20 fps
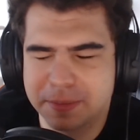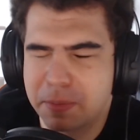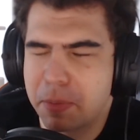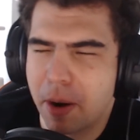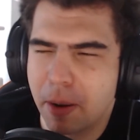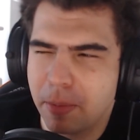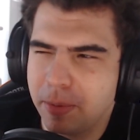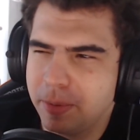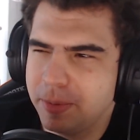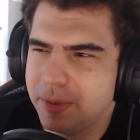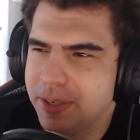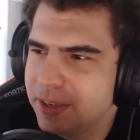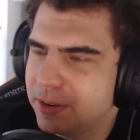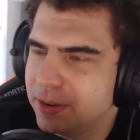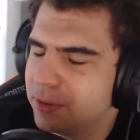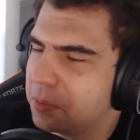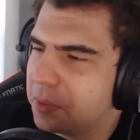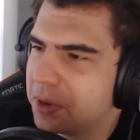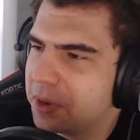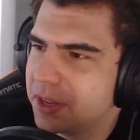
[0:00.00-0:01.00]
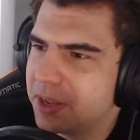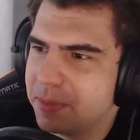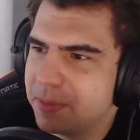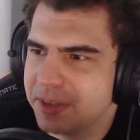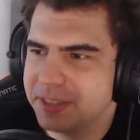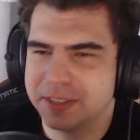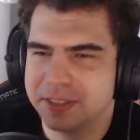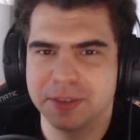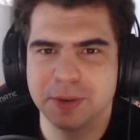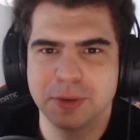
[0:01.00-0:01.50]
is probably not what my
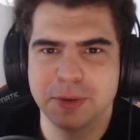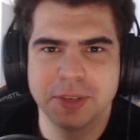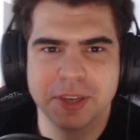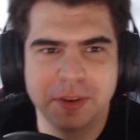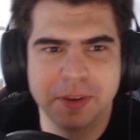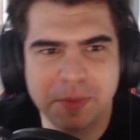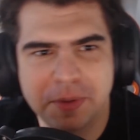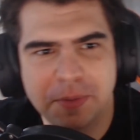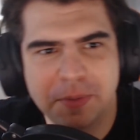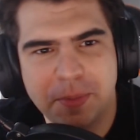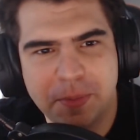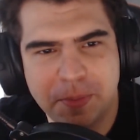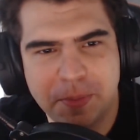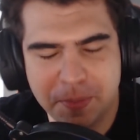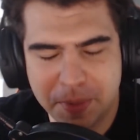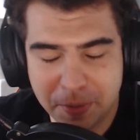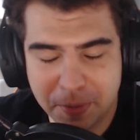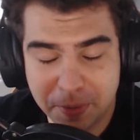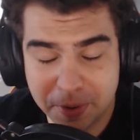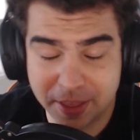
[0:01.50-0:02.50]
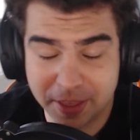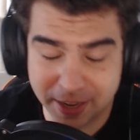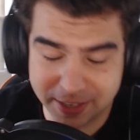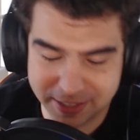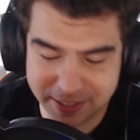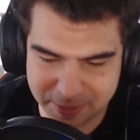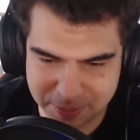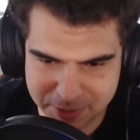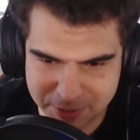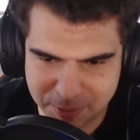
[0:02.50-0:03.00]
teammates associate with me with,
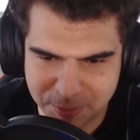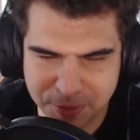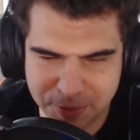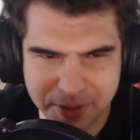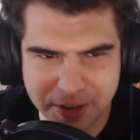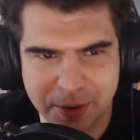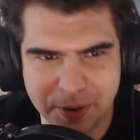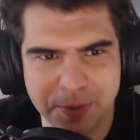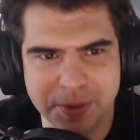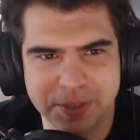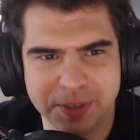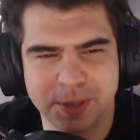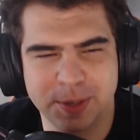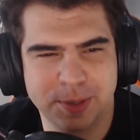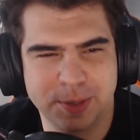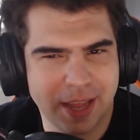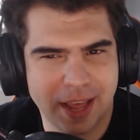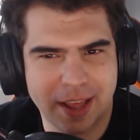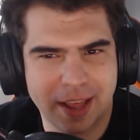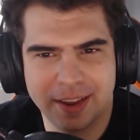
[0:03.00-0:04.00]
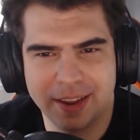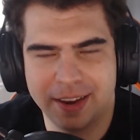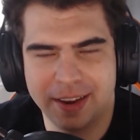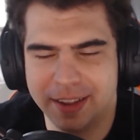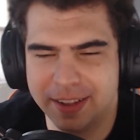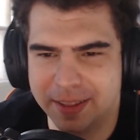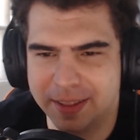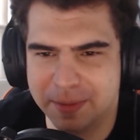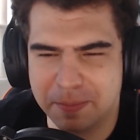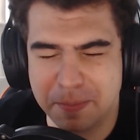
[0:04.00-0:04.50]
as I'm someone that always tries to
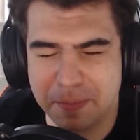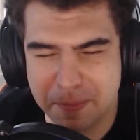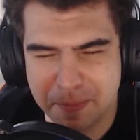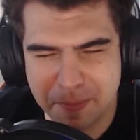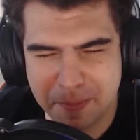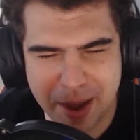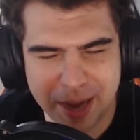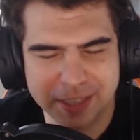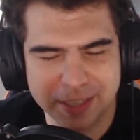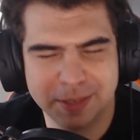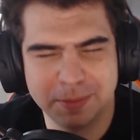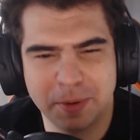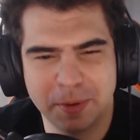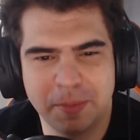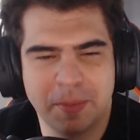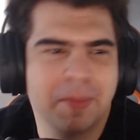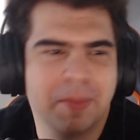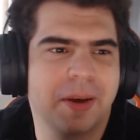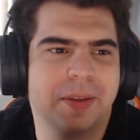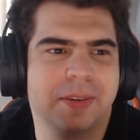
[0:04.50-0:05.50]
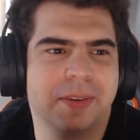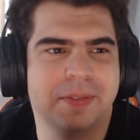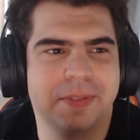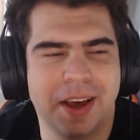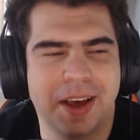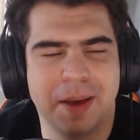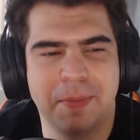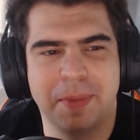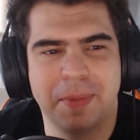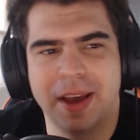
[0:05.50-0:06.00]
calculate the maximum amount of
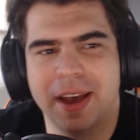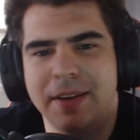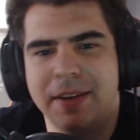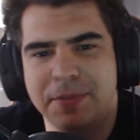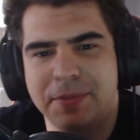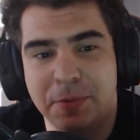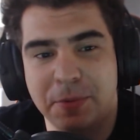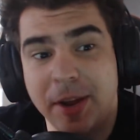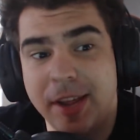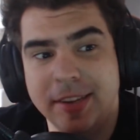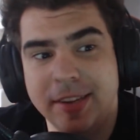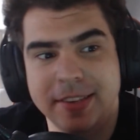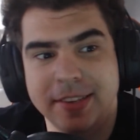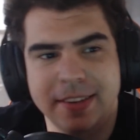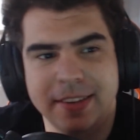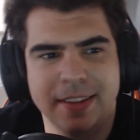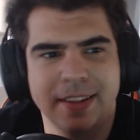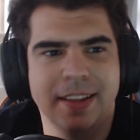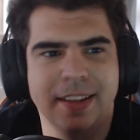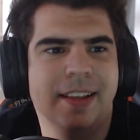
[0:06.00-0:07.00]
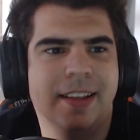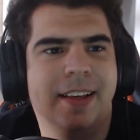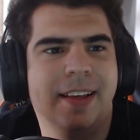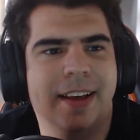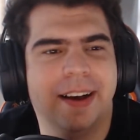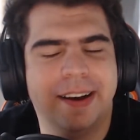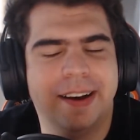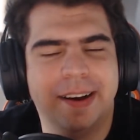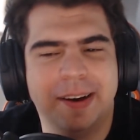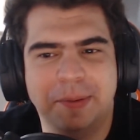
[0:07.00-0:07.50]
time I have to waste.
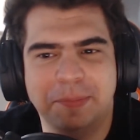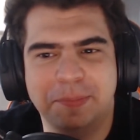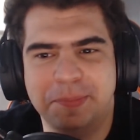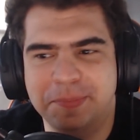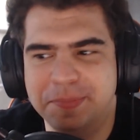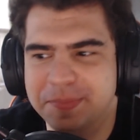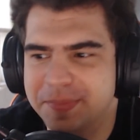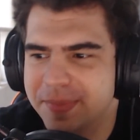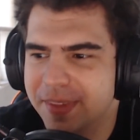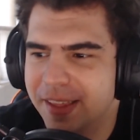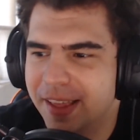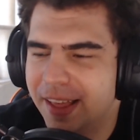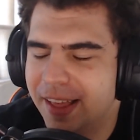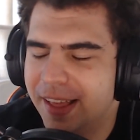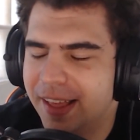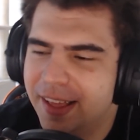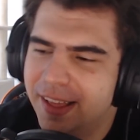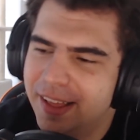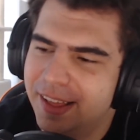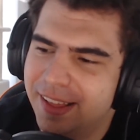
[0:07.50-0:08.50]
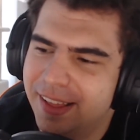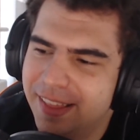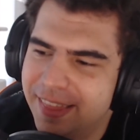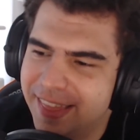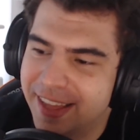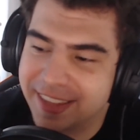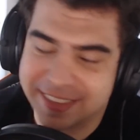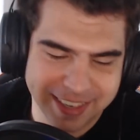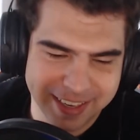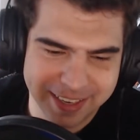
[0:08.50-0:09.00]

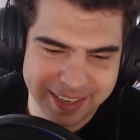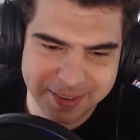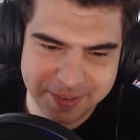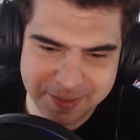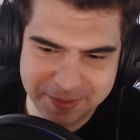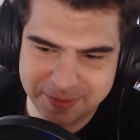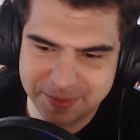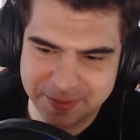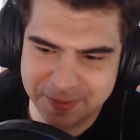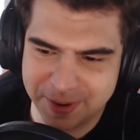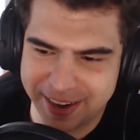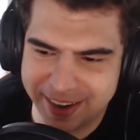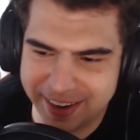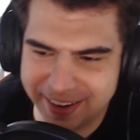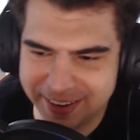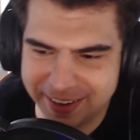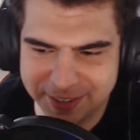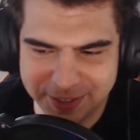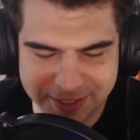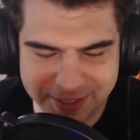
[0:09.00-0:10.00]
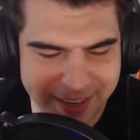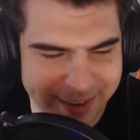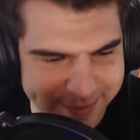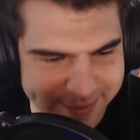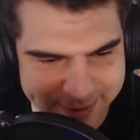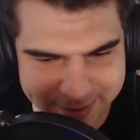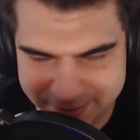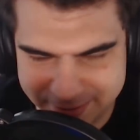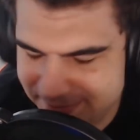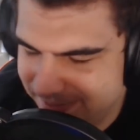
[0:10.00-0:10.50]
That said, when I just
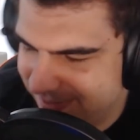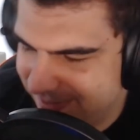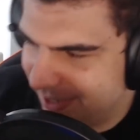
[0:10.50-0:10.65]
have to,